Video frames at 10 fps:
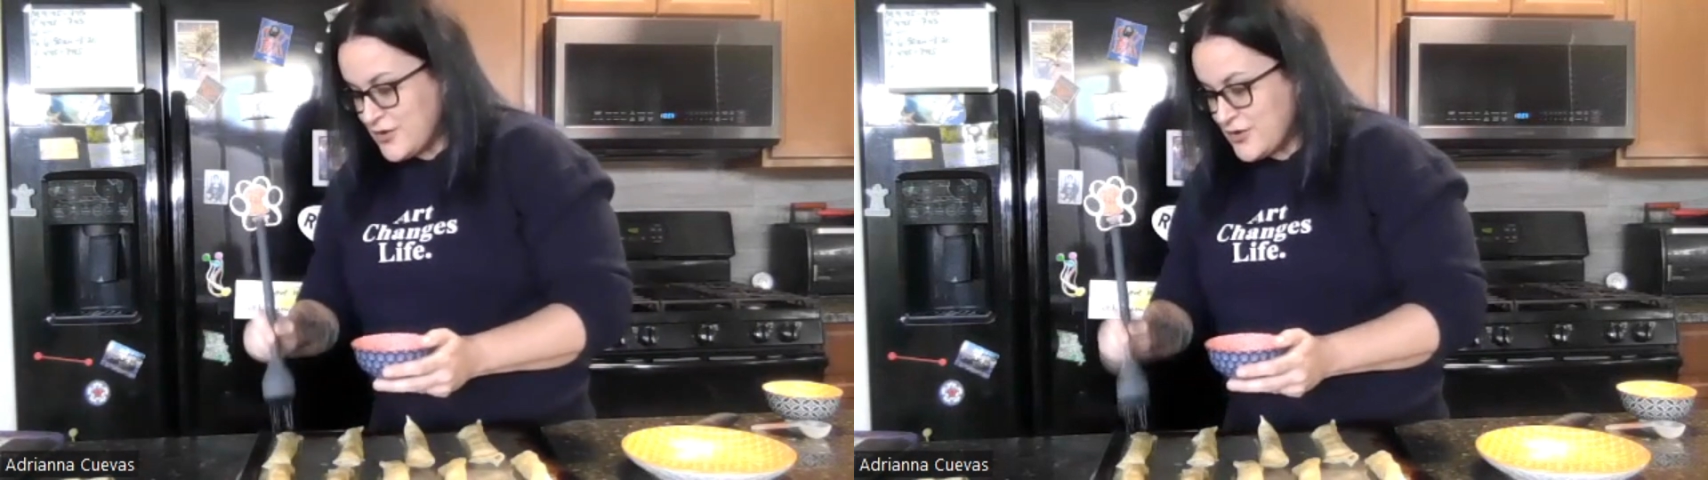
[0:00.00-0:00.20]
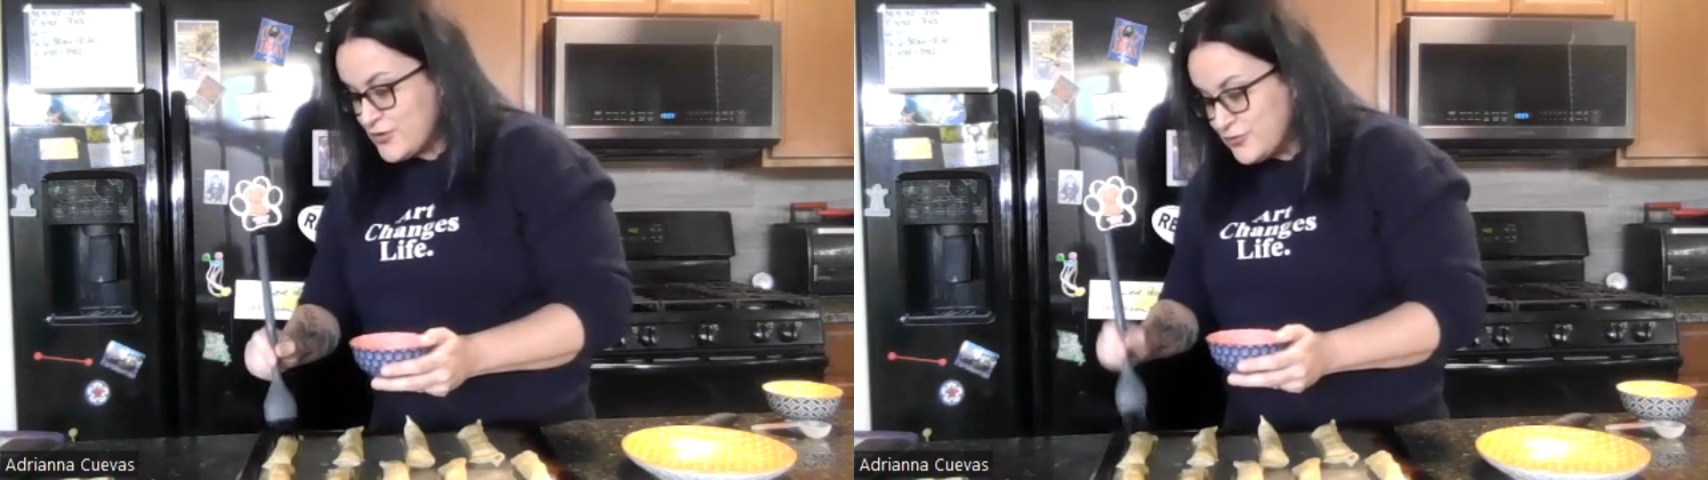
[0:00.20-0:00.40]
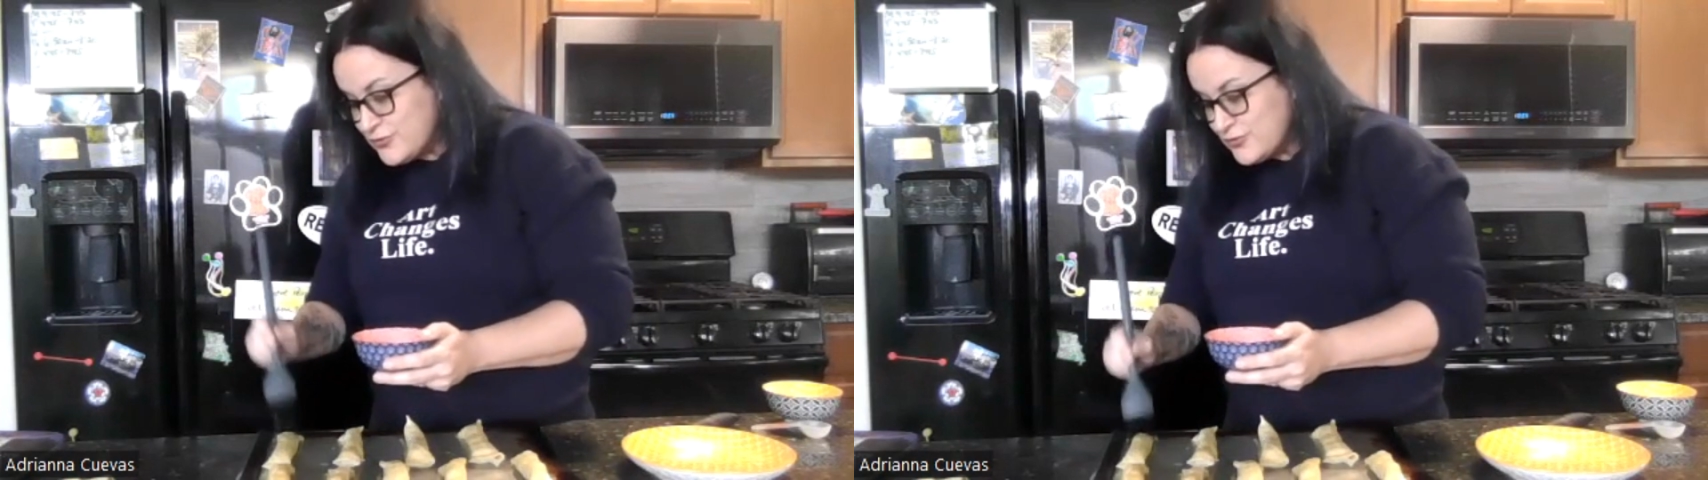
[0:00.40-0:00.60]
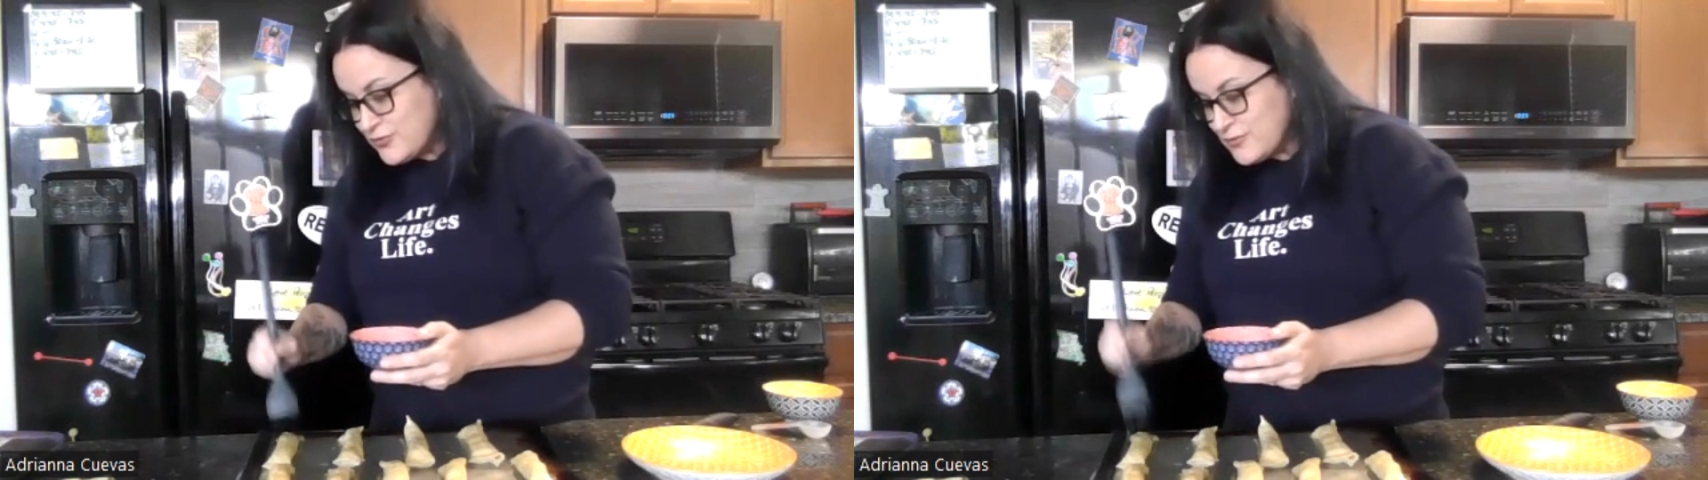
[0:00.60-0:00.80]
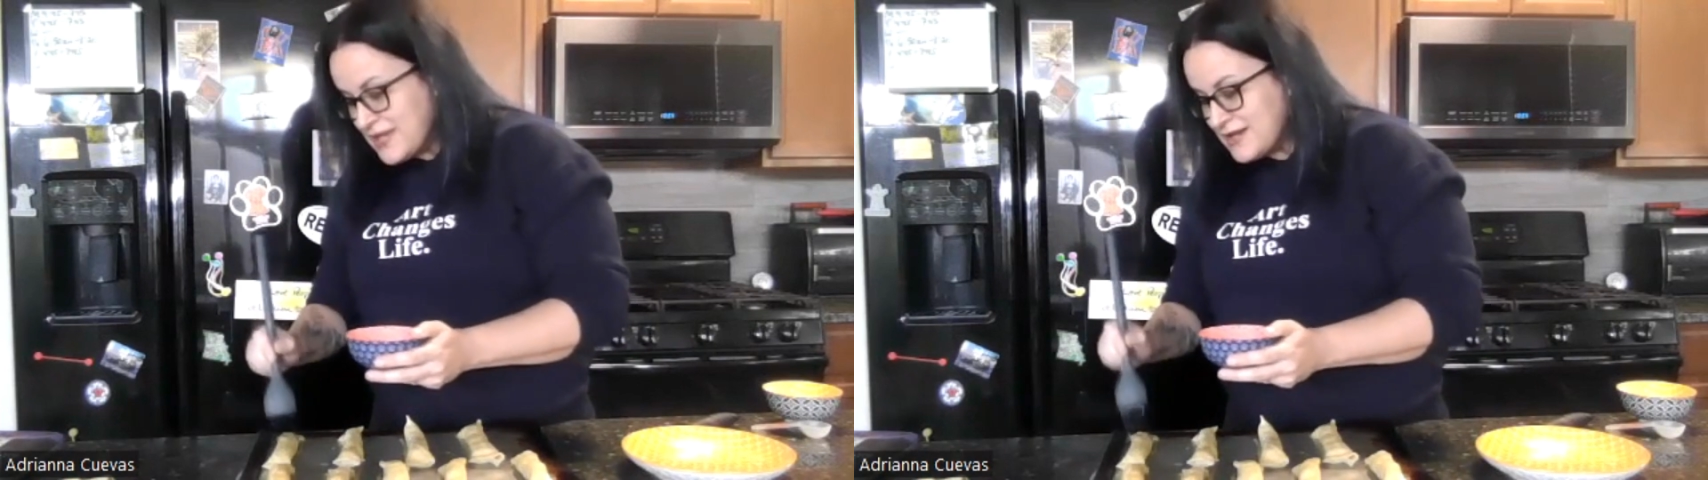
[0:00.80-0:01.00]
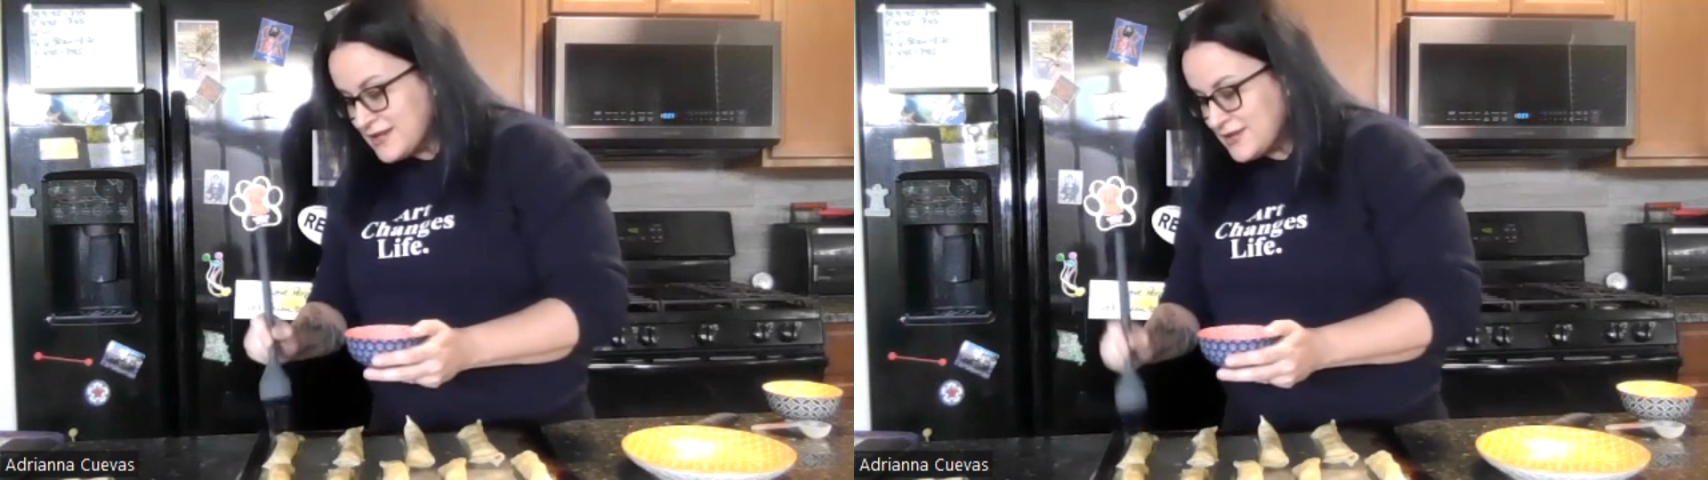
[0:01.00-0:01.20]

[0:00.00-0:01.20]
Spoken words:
who the man in the